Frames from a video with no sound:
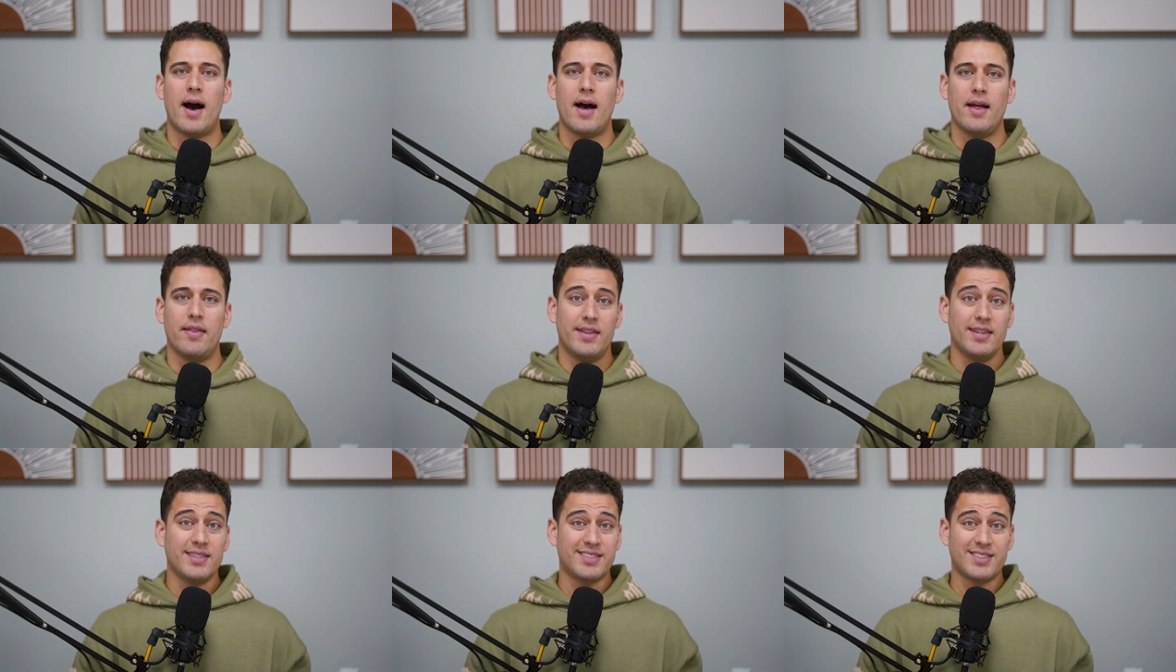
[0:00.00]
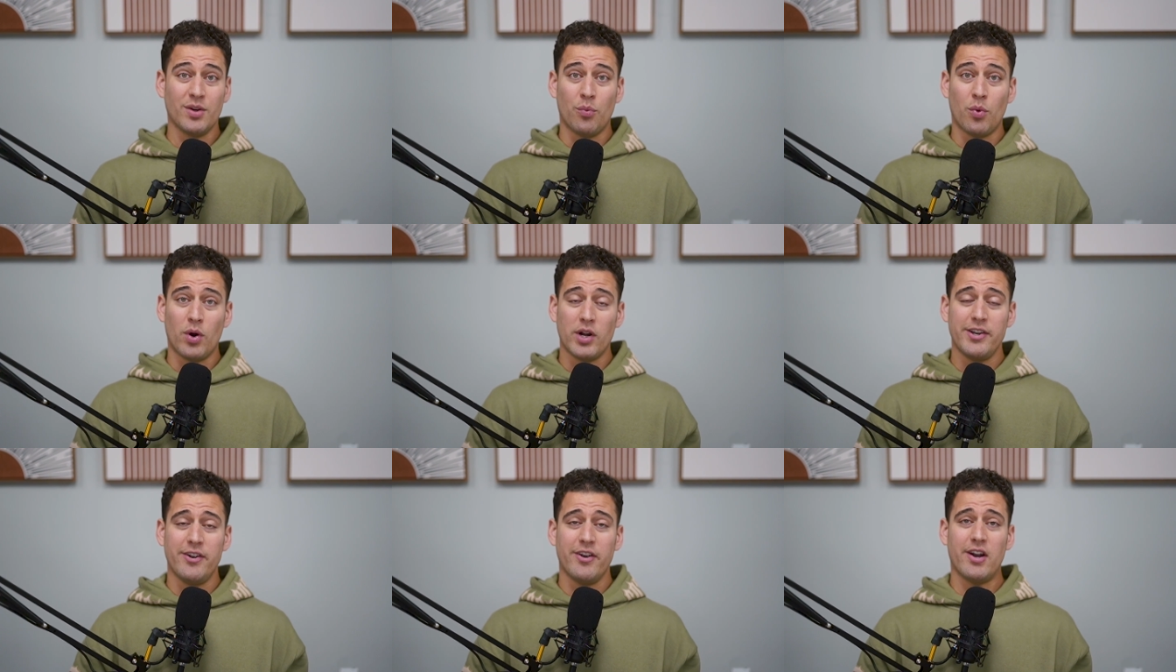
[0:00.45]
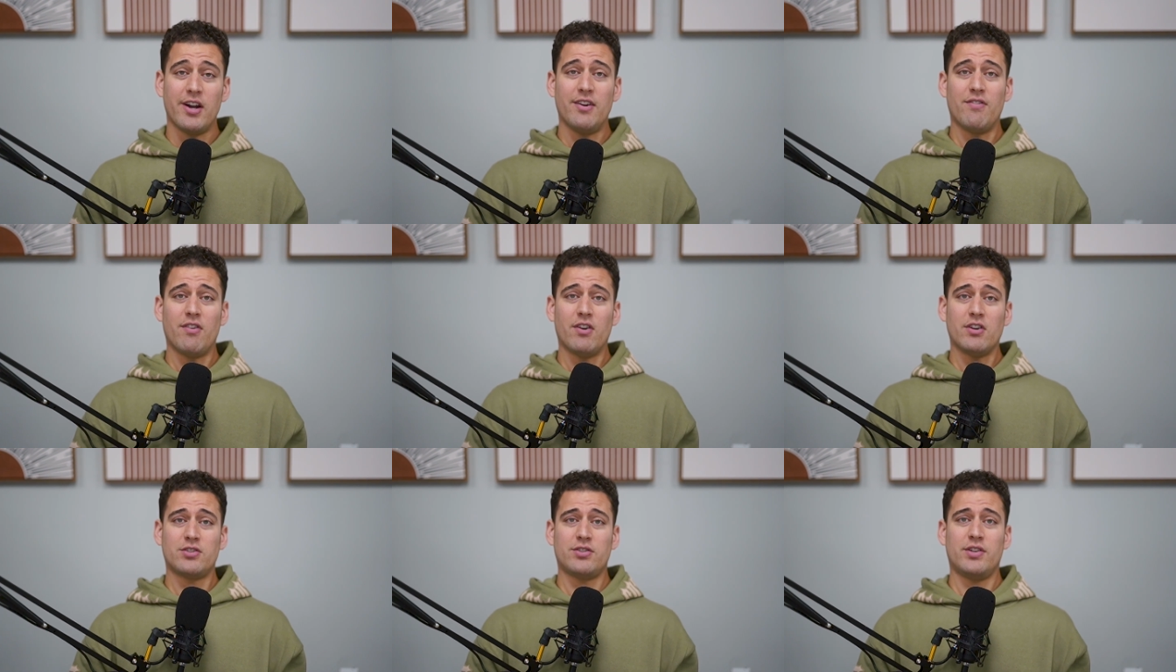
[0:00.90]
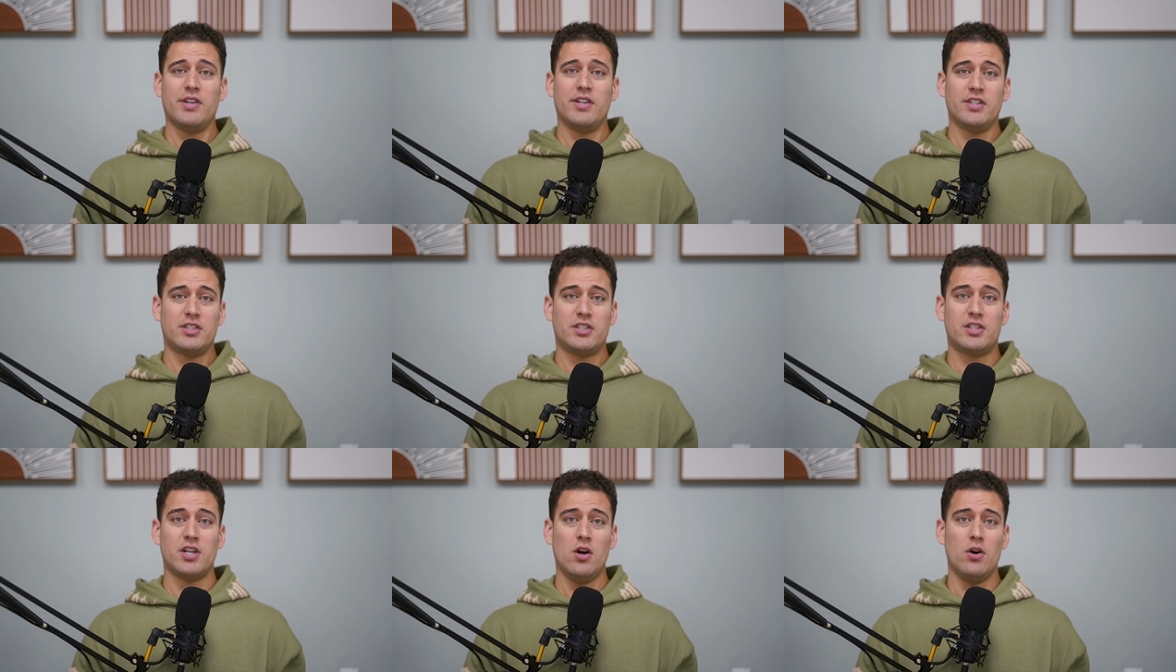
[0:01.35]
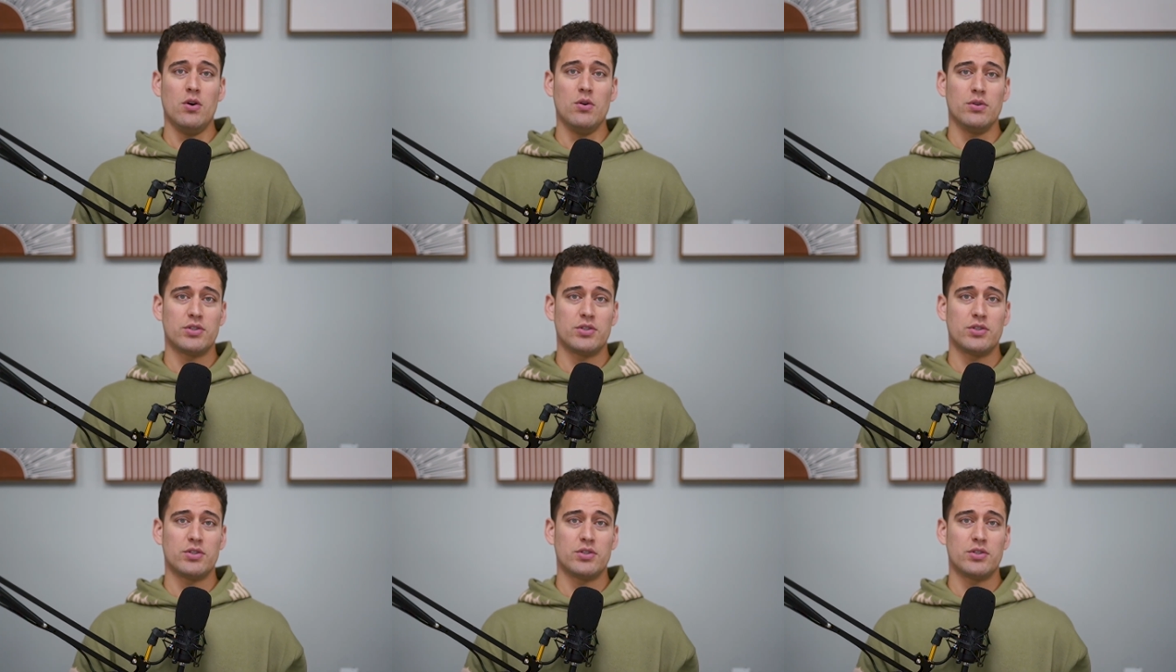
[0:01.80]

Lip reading: this is the 1 year anniversary of the show.